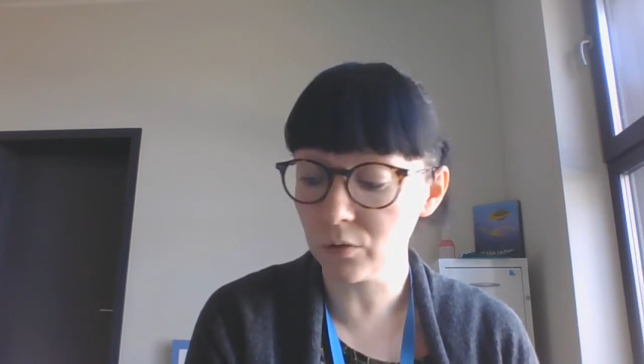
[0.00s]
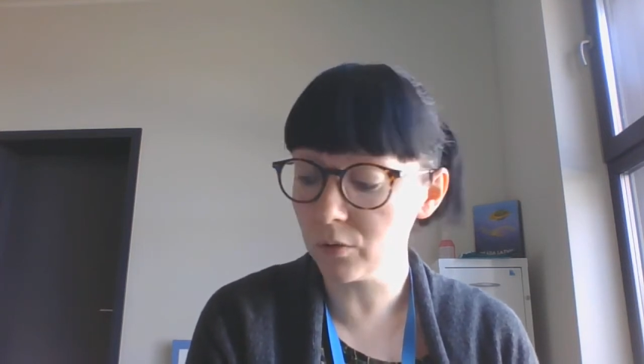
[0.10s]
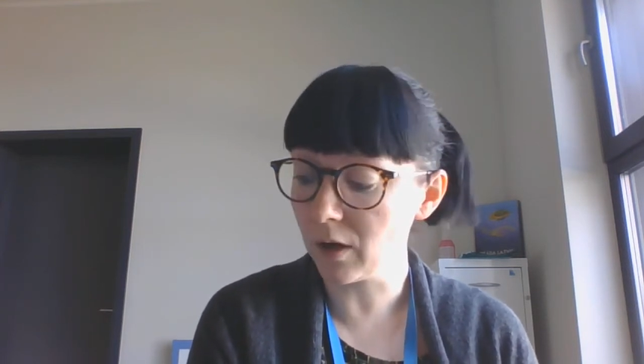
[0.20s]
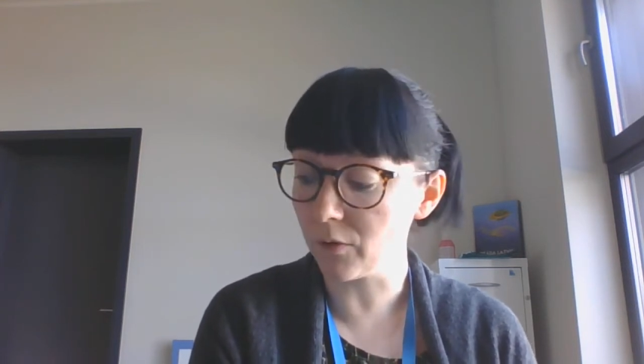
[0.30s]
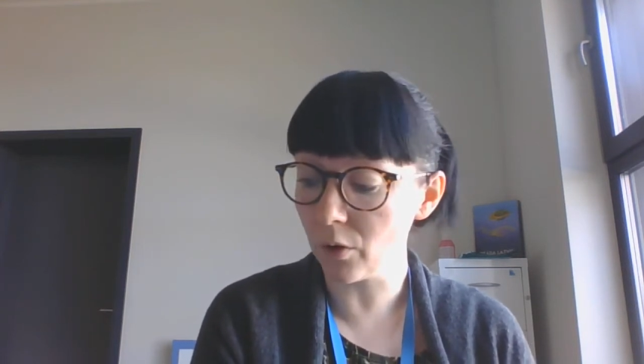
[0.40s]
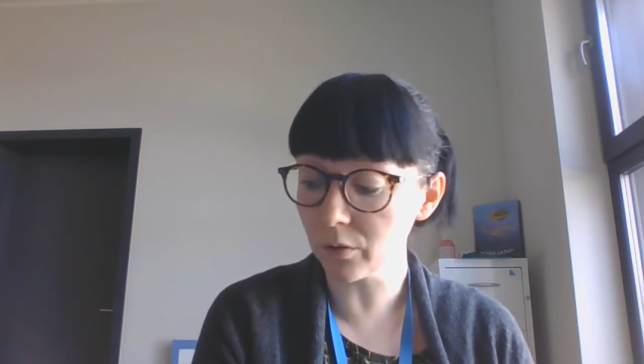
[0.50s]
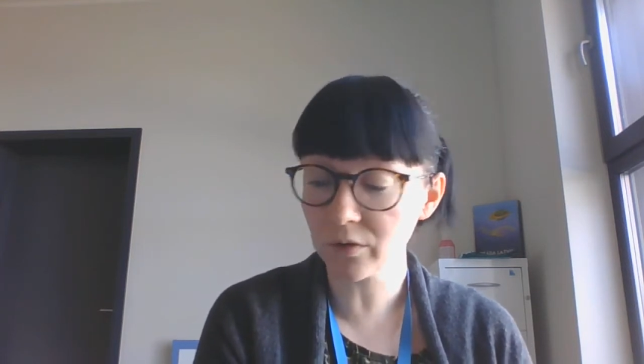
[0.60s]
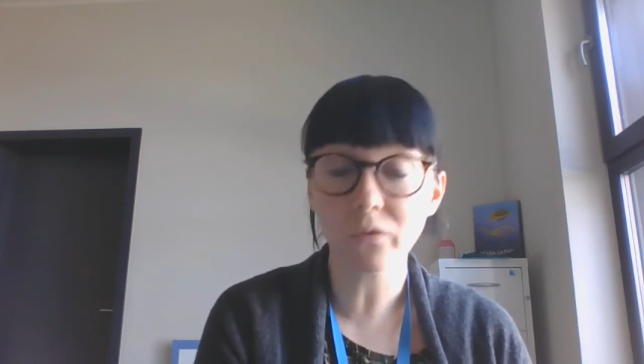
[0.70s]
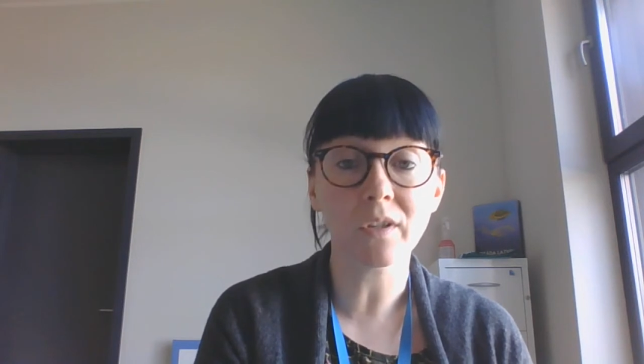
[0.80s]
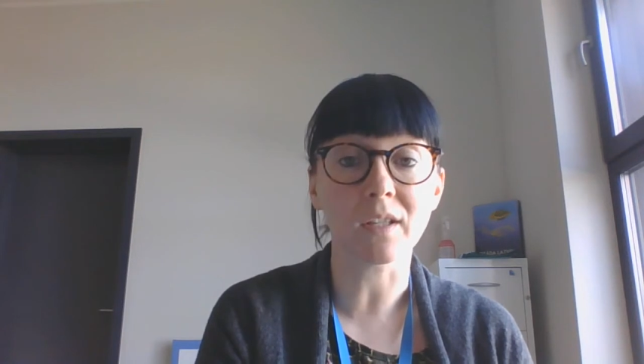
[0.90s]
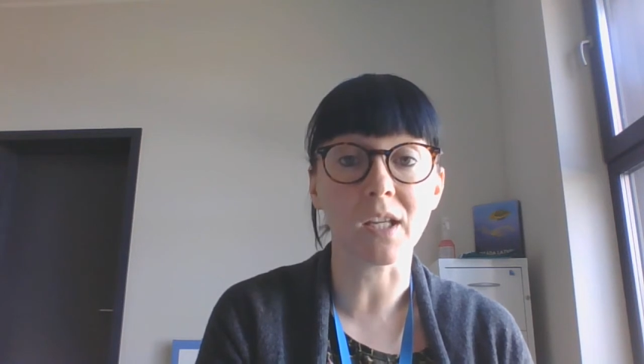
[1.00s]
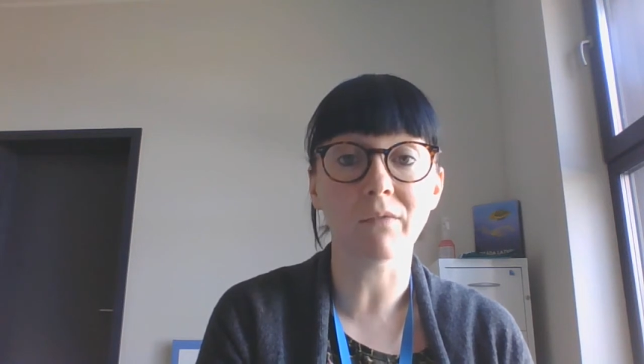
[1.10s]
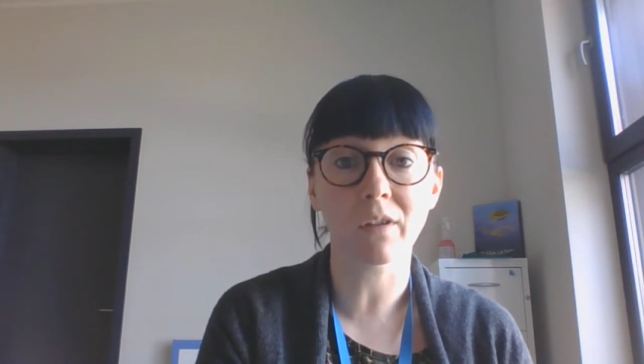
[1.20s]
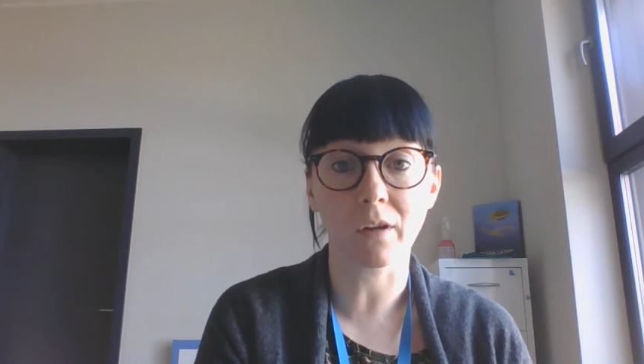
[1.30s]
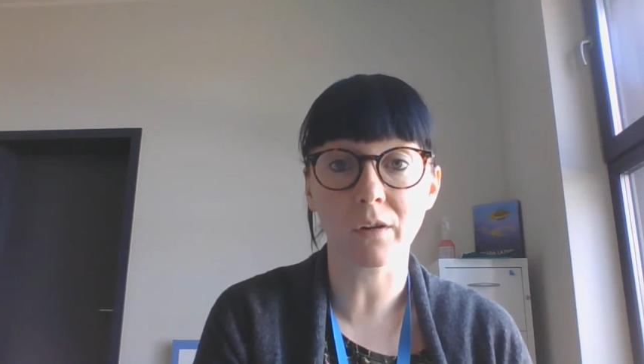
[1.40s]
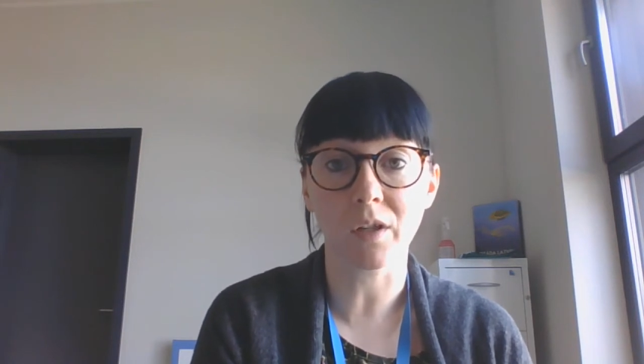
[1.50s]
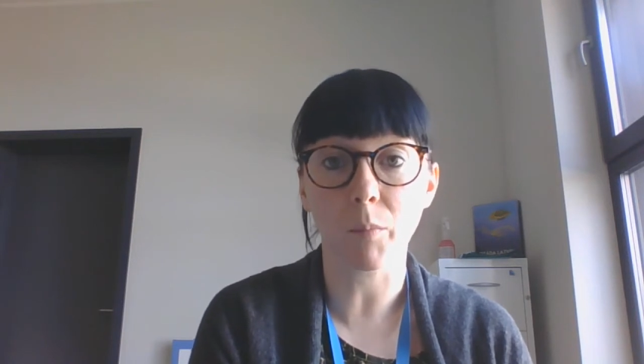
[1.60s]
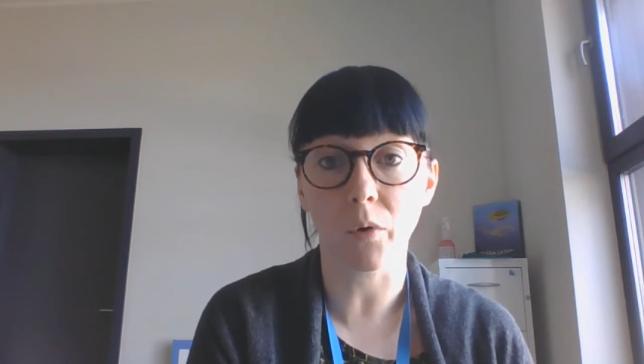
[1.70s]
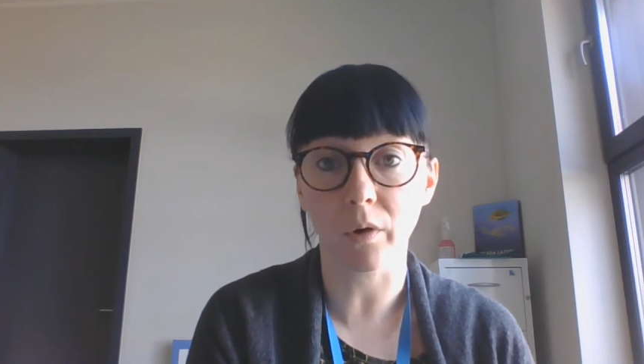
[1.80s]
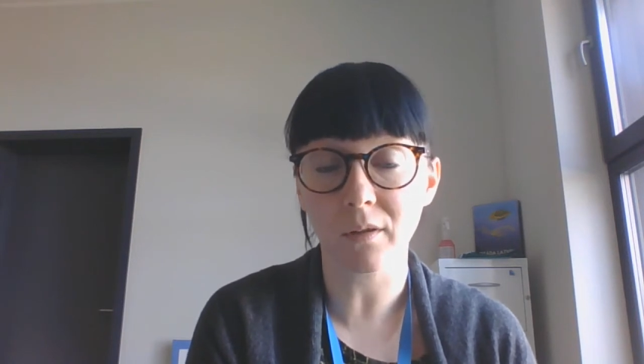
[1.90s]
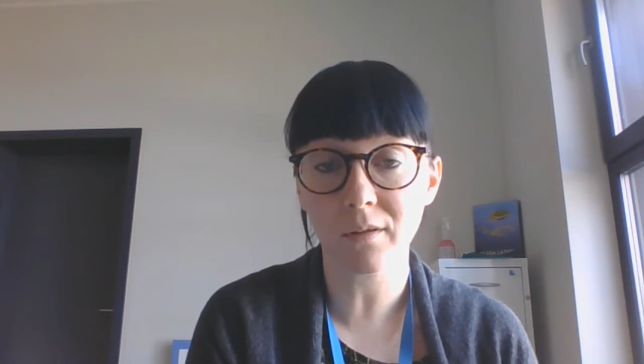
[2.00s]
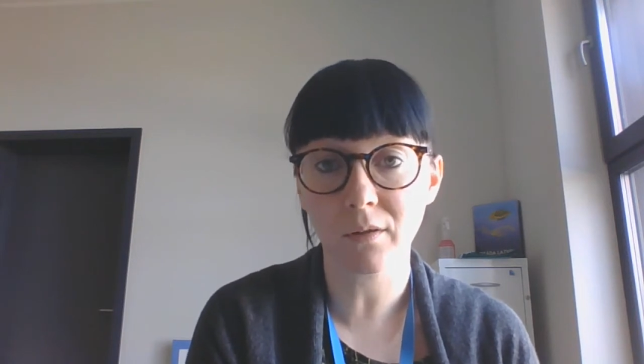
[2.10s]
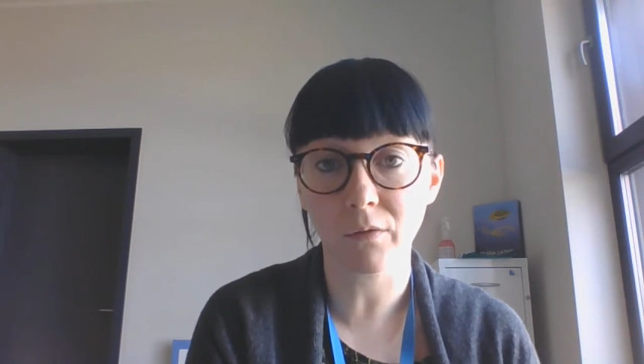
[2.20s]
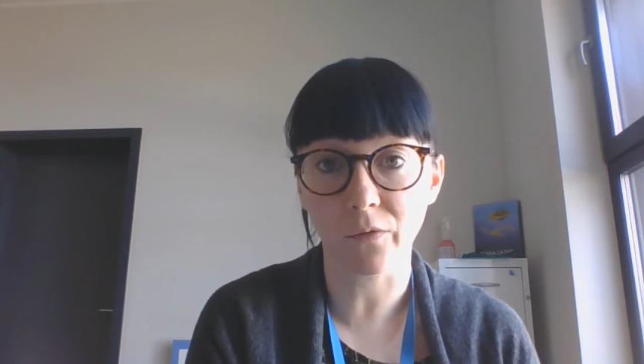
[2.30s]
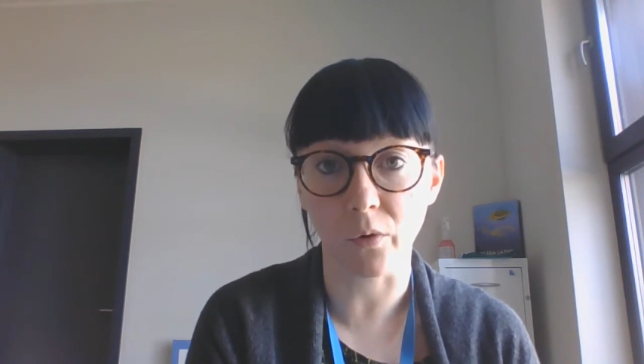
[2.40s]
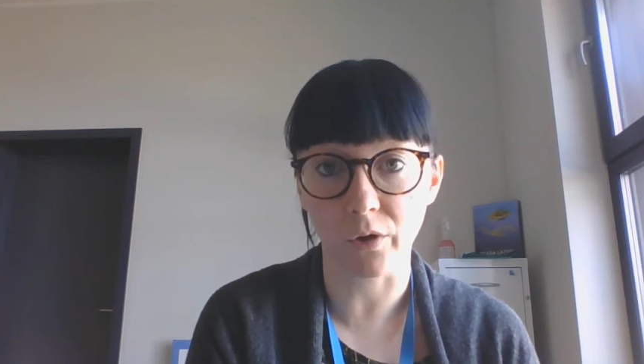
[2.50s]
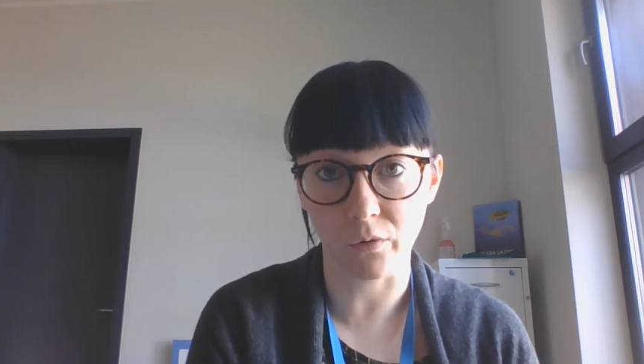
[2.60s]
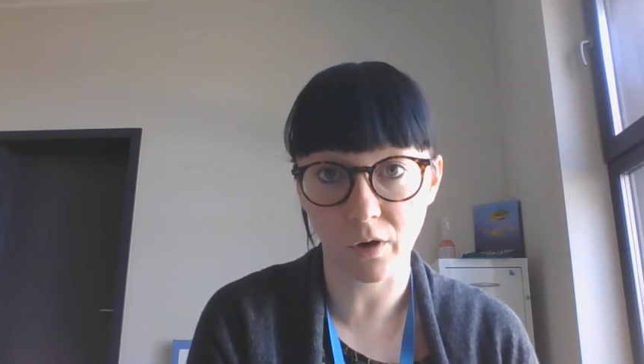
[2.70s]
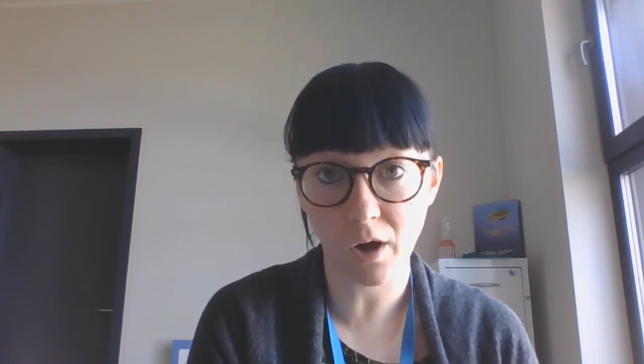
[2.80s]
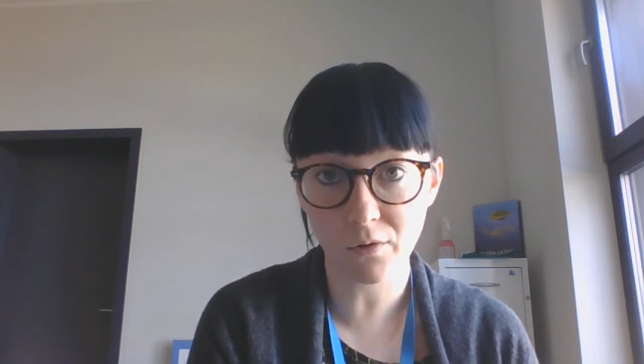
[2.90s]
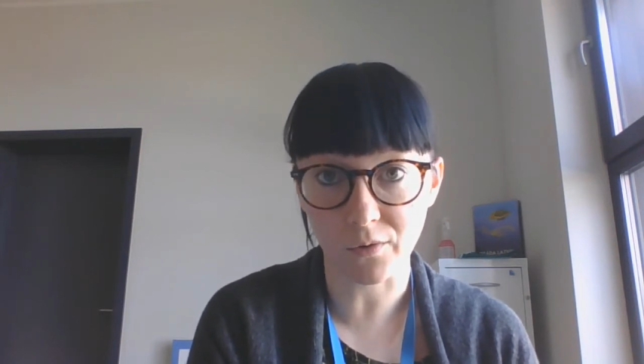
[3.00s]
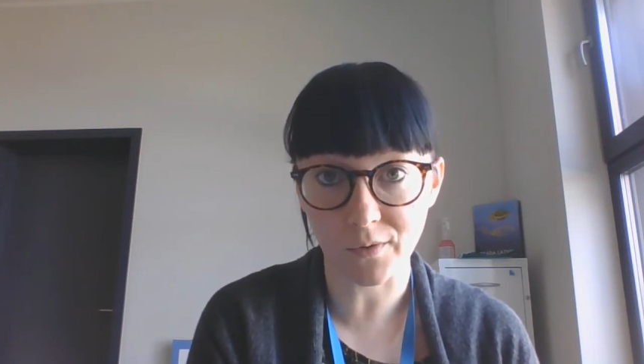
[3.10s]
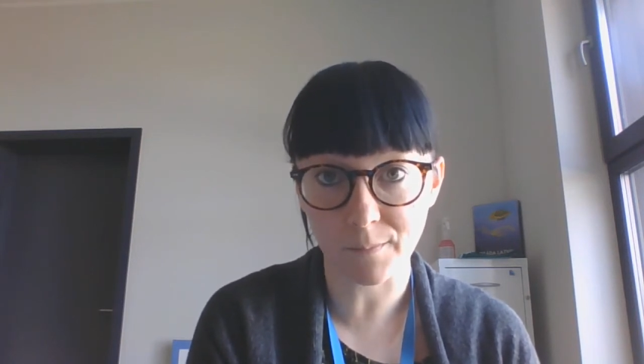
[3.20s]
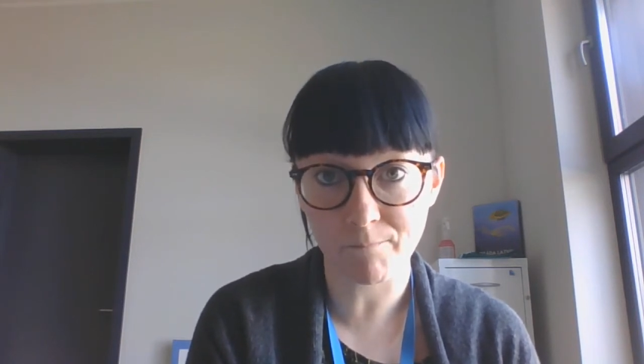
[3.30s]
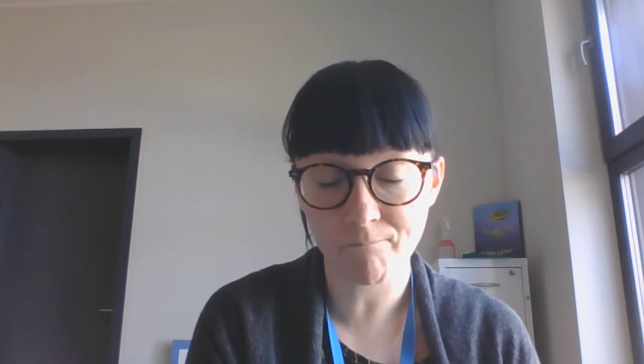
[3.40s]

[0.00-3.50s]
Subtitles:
You have also received 30 points for your house.